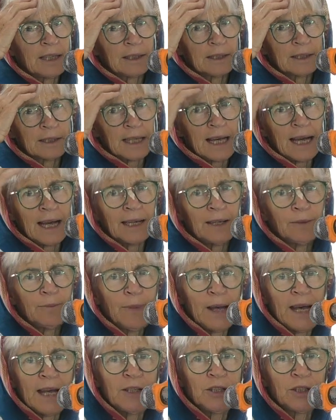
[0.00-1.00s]
can't
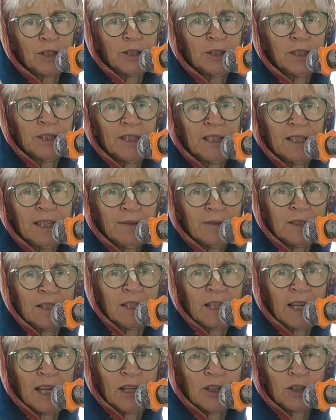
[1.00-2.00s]
imagine the
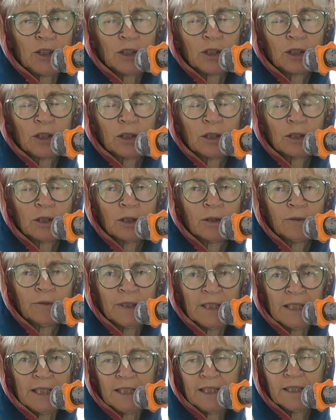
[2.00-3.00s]
devastation of
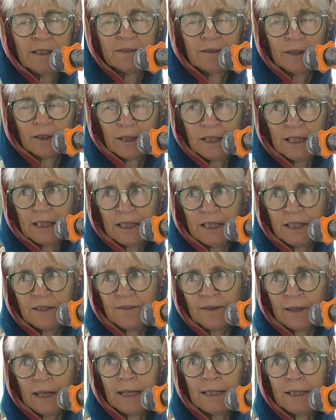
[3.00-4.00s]
these devotees
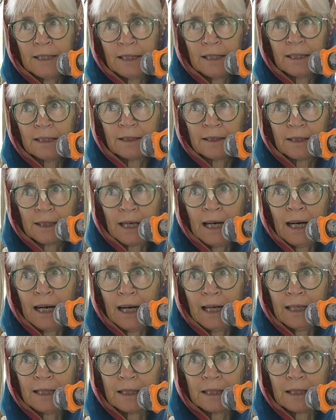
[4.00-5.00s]
finding the
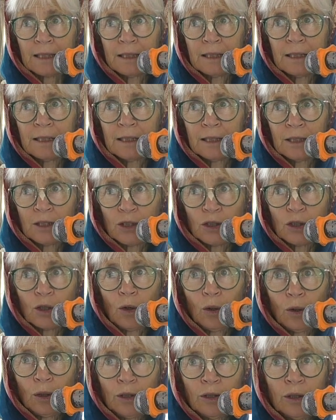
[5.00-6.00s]
cart
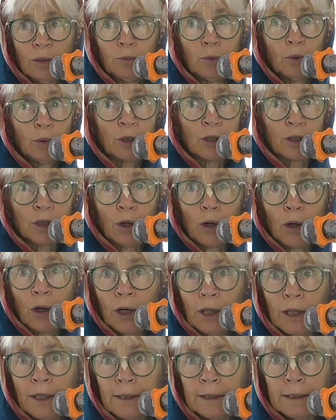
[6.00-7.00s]
stolen, the books
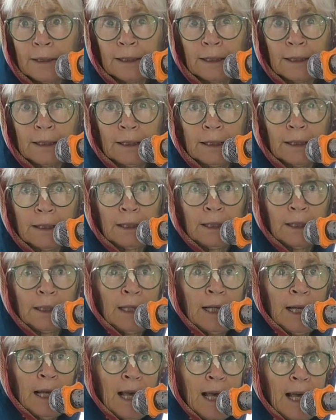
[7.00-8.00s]
gone,
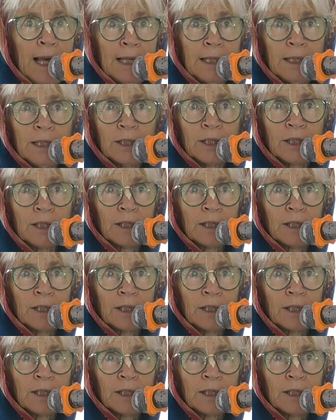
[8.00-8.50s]
and